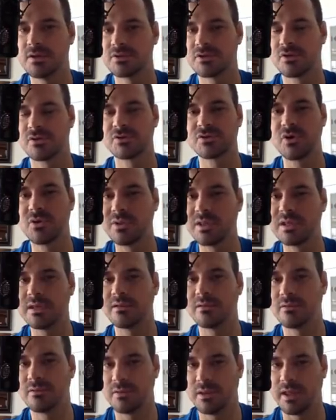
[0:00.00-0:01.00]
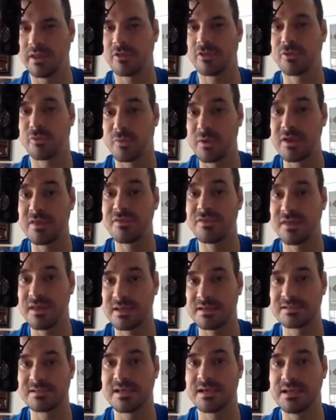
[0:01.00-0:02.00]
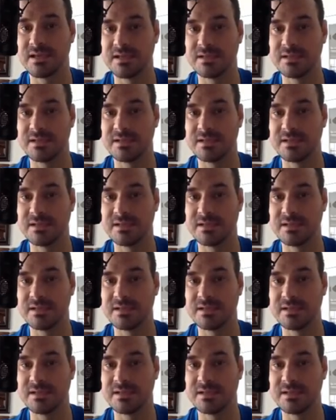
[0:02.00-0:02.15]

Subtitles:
So there's only like 3 things they